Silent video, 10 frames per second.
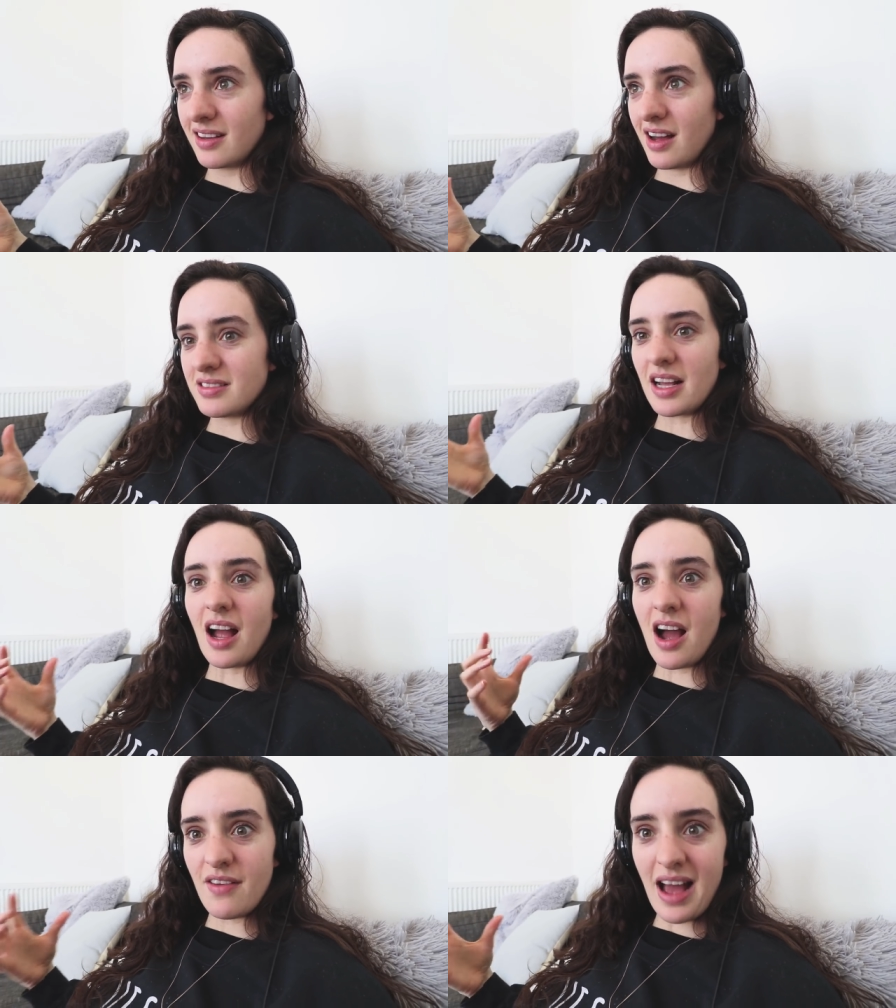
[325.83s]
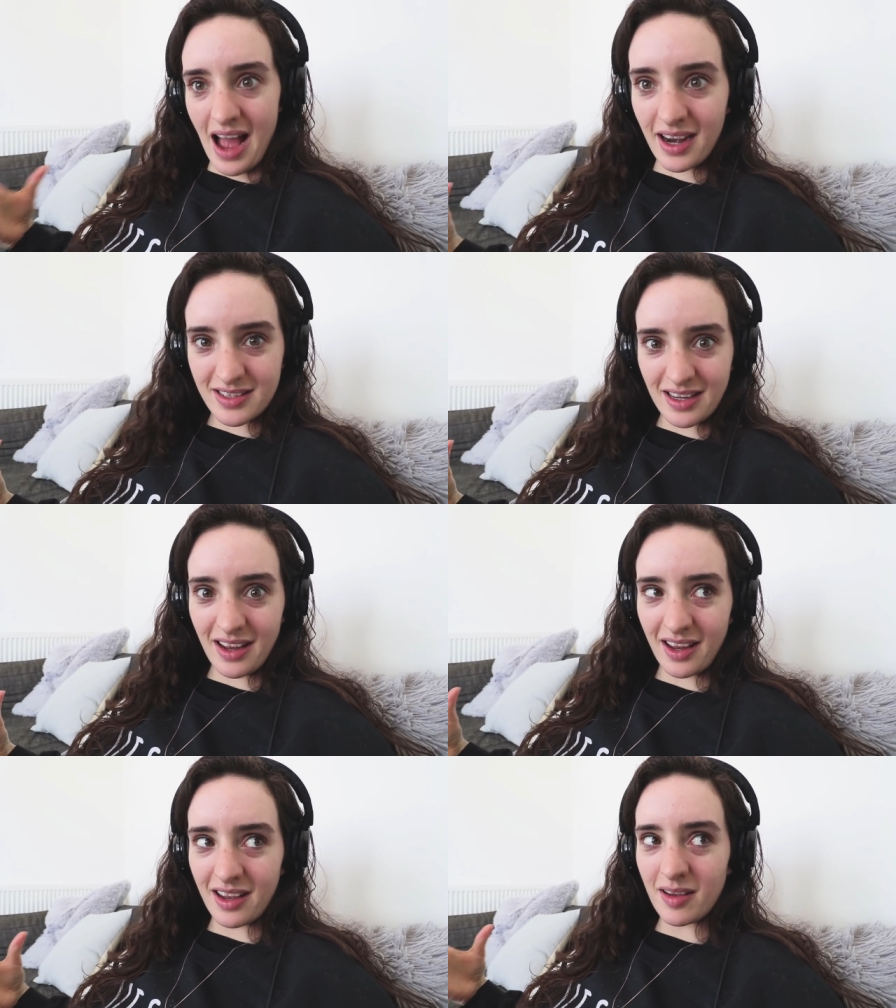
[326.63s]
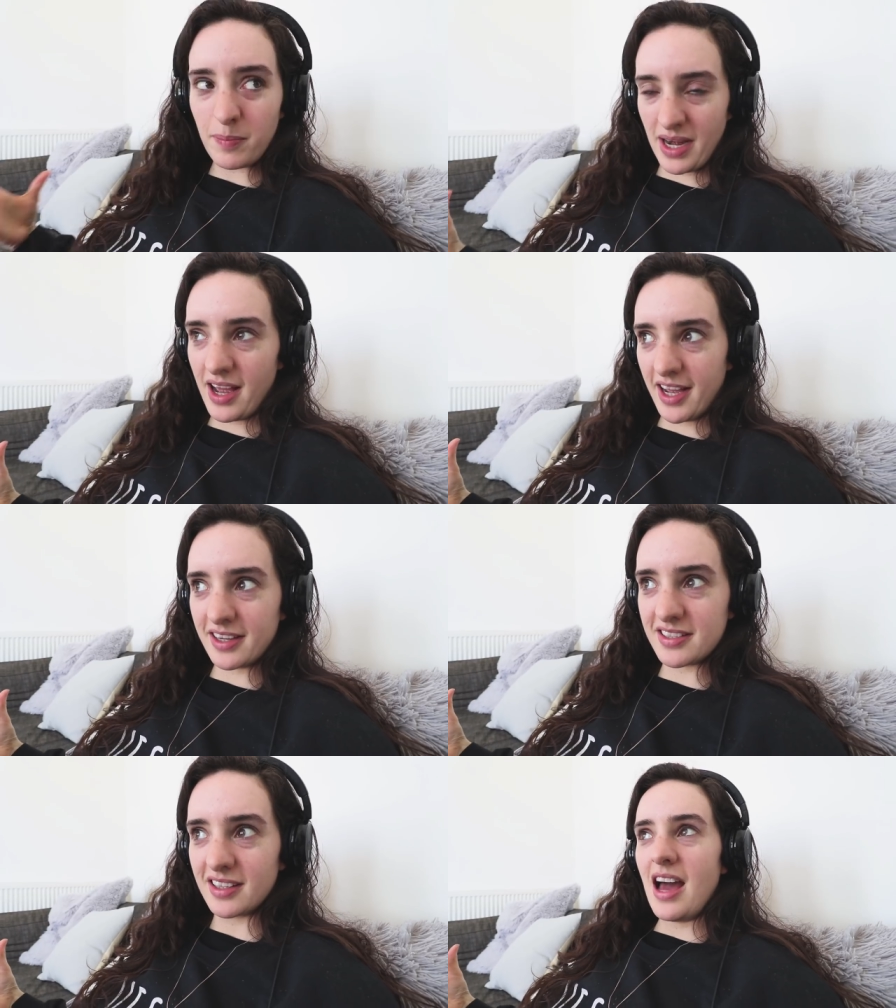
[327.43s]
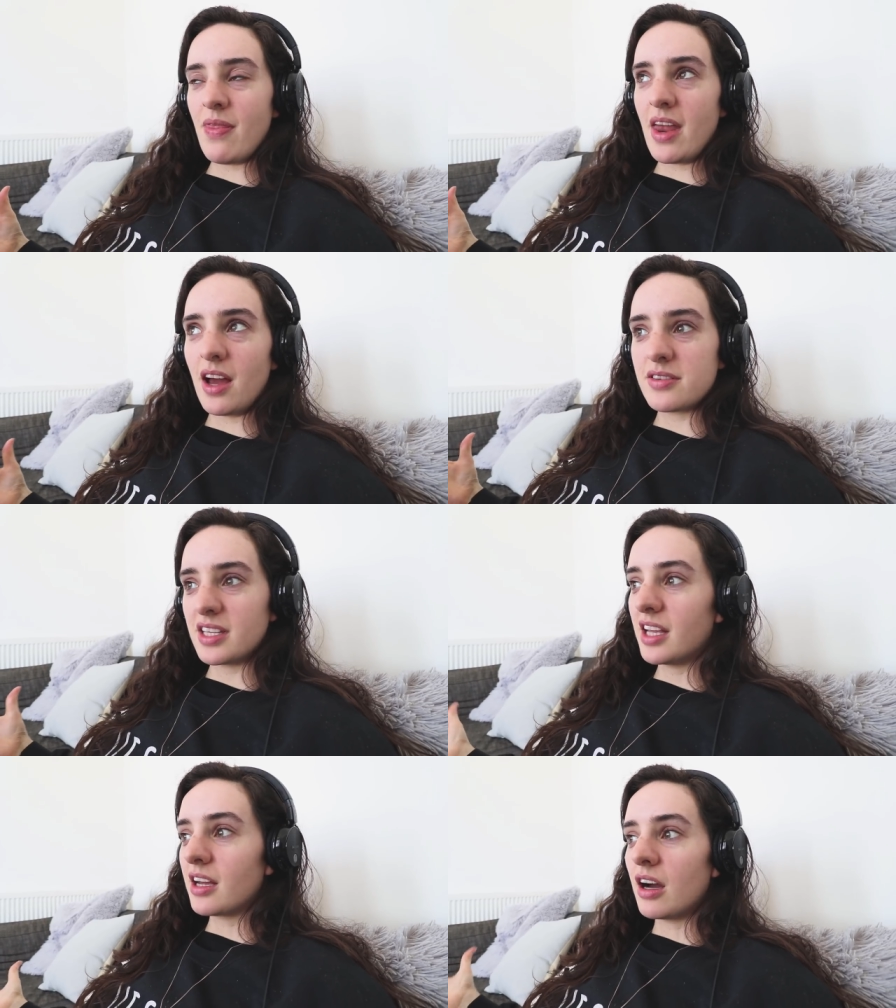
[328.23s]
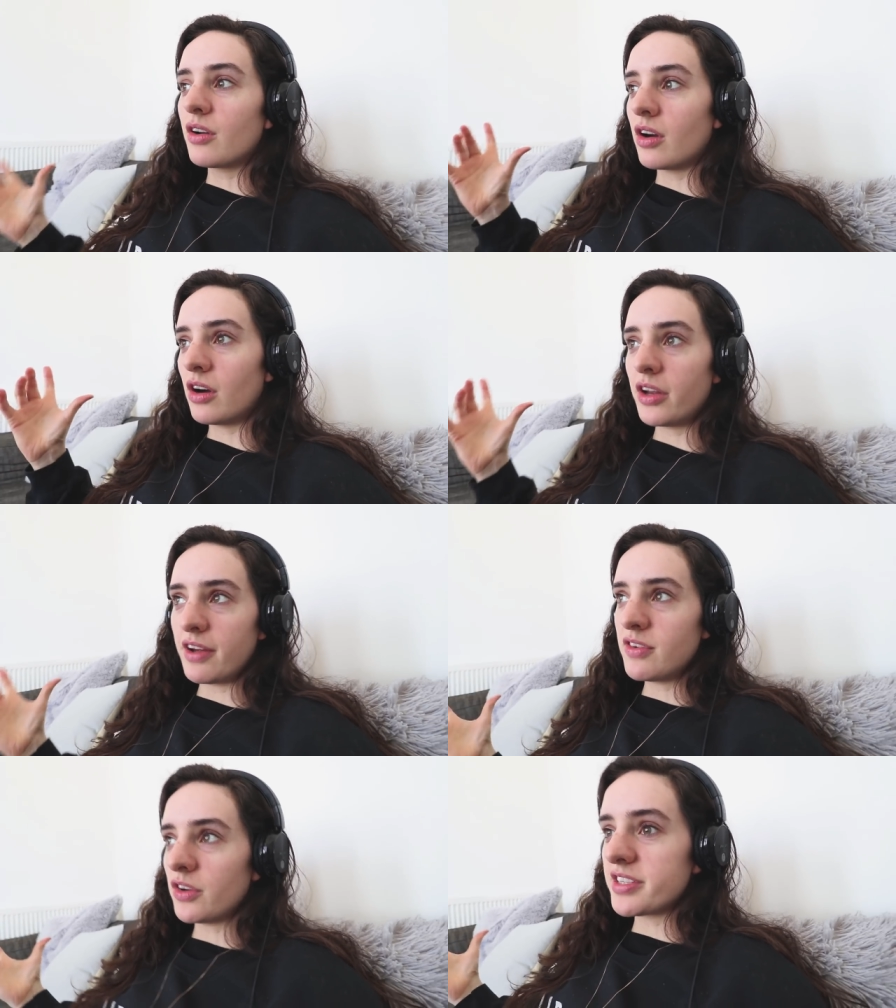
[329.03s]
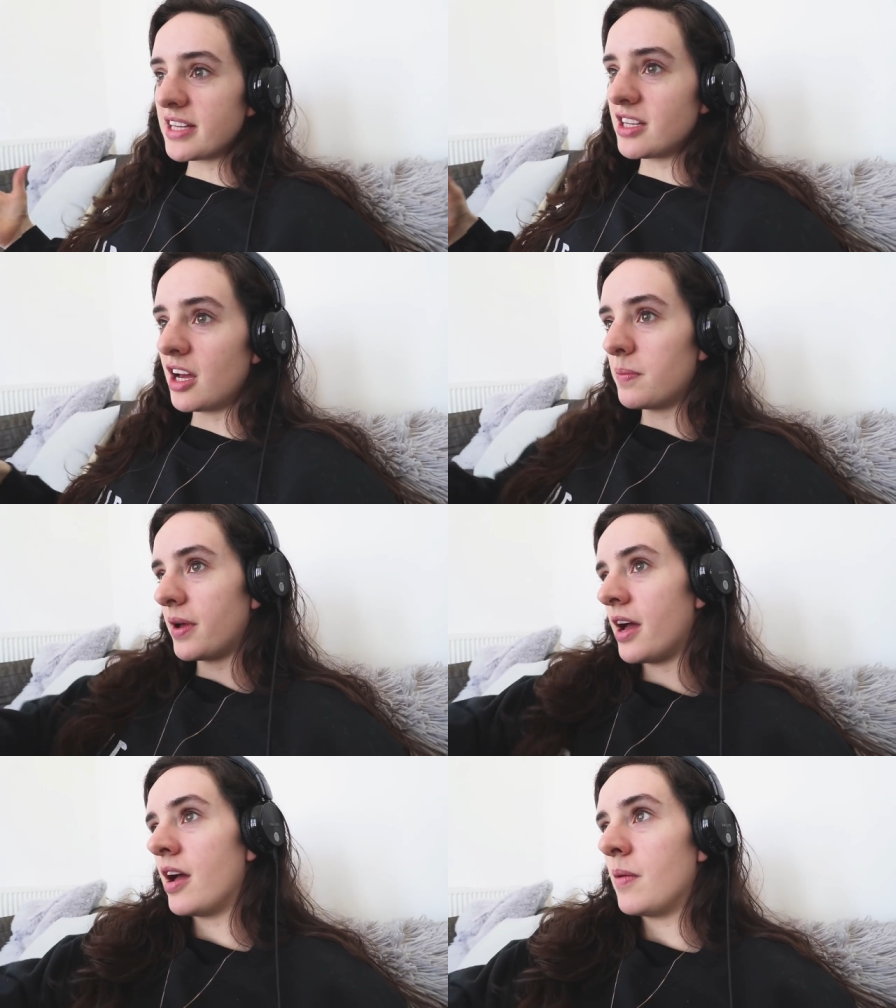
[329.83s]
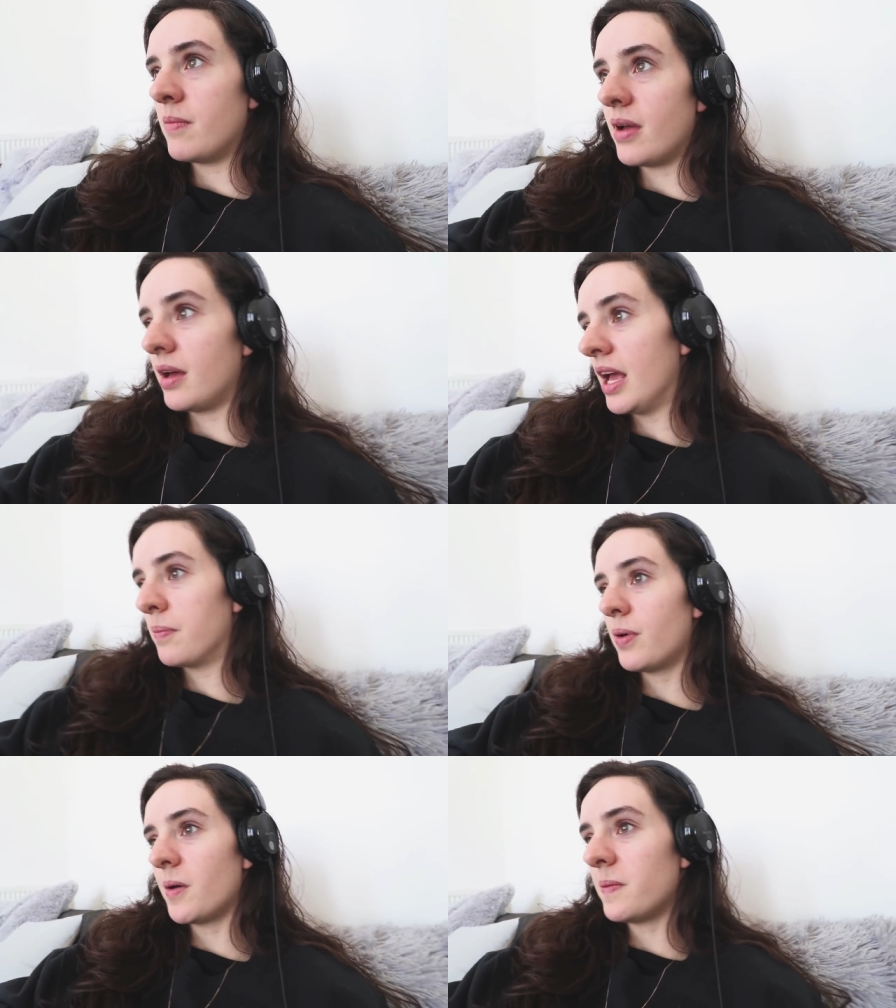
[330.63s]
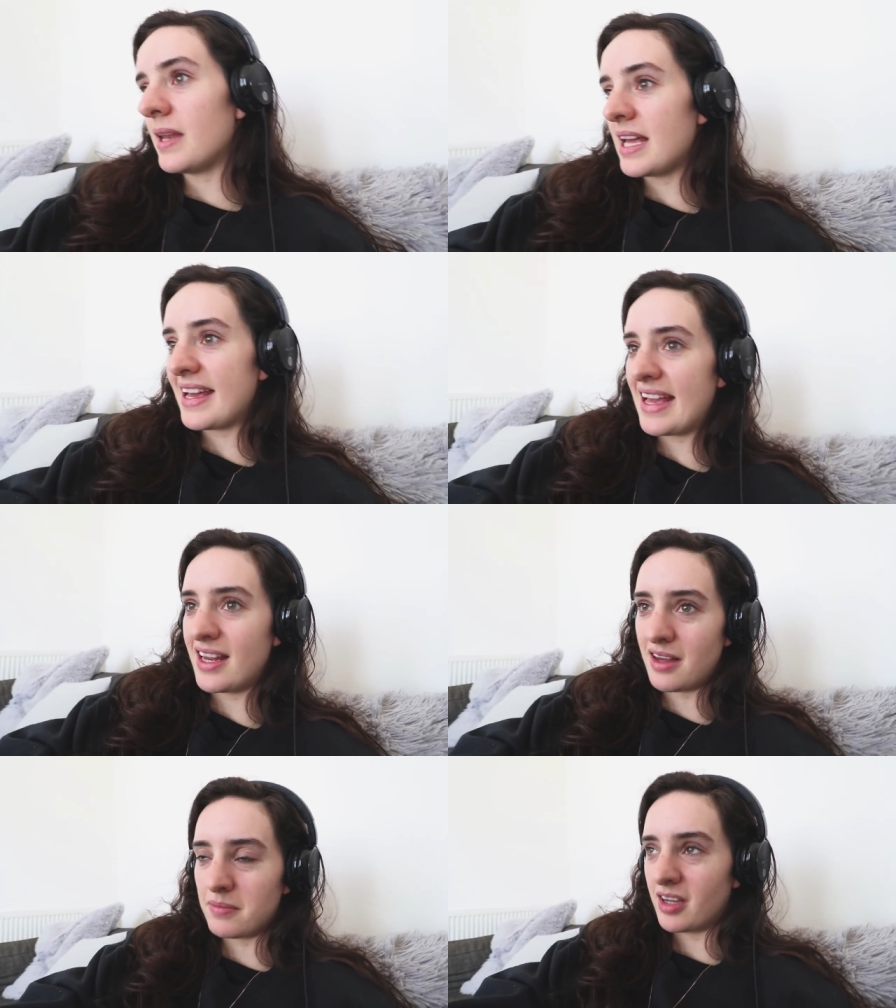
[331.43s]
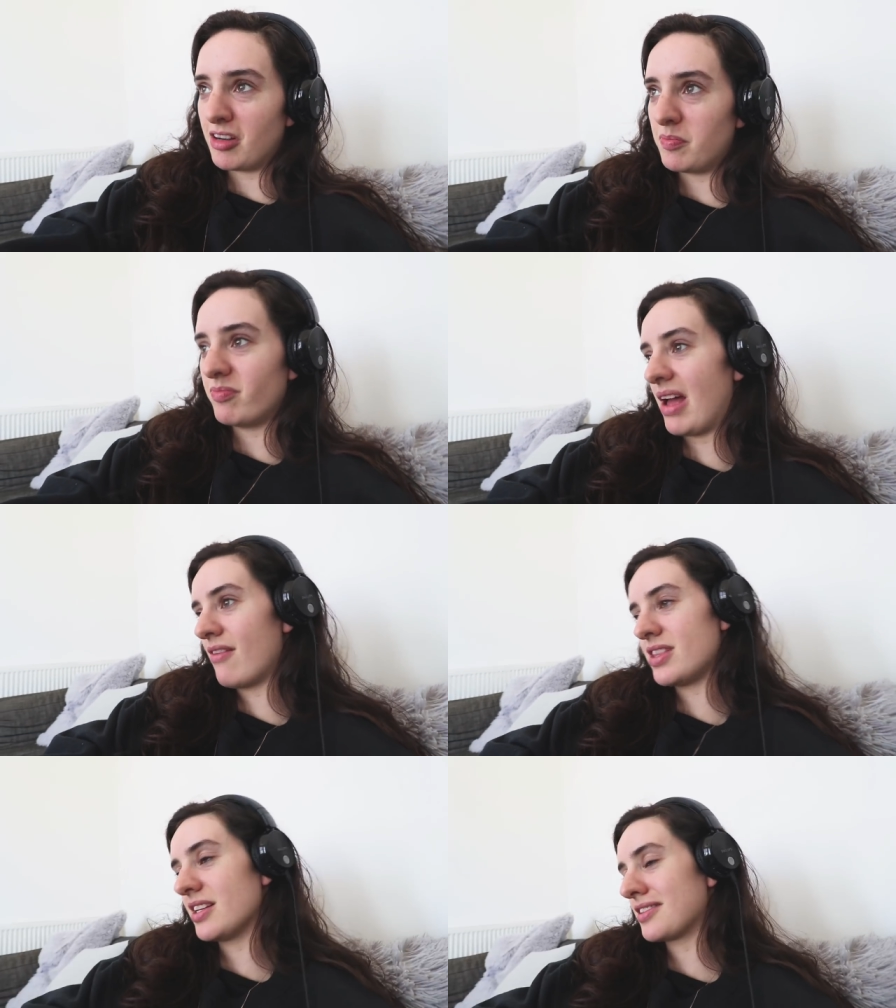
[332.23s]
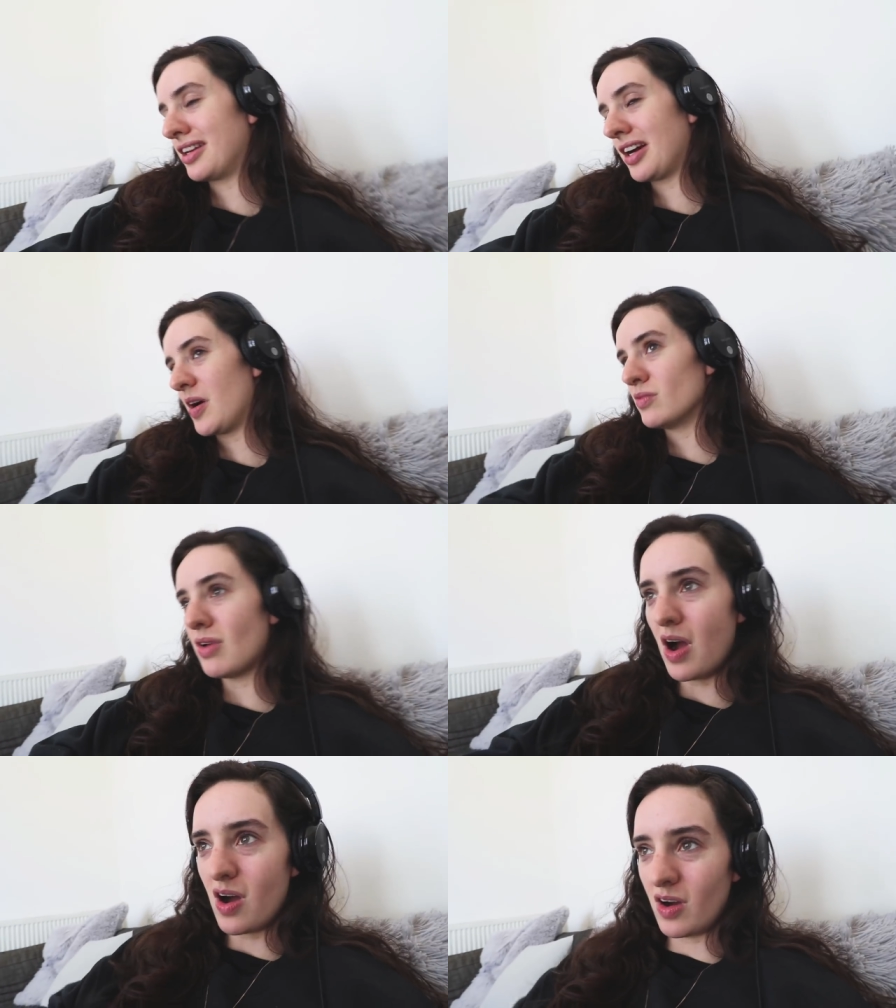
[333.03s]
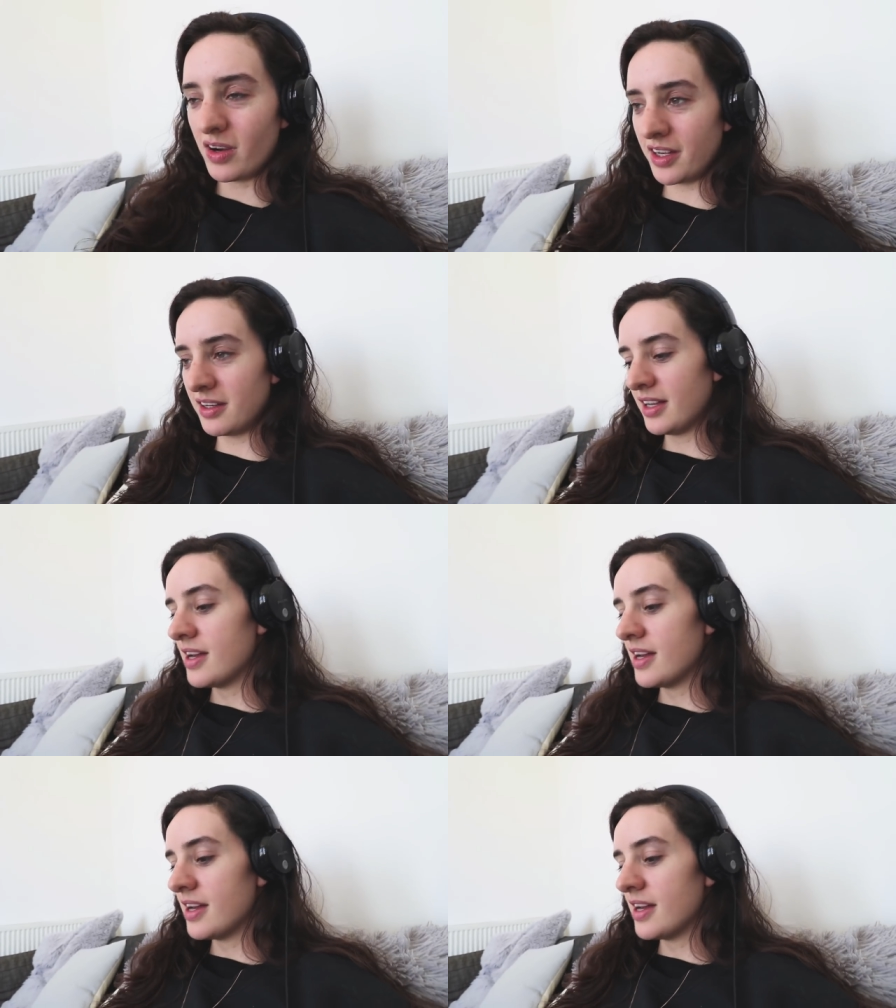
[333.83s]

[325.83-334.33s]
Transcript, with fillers: I was like, I've actually been hacked. And then I was thinking, oh God, I've not set up um, it properly, and I'm gonna, everything's gonna go wrong. And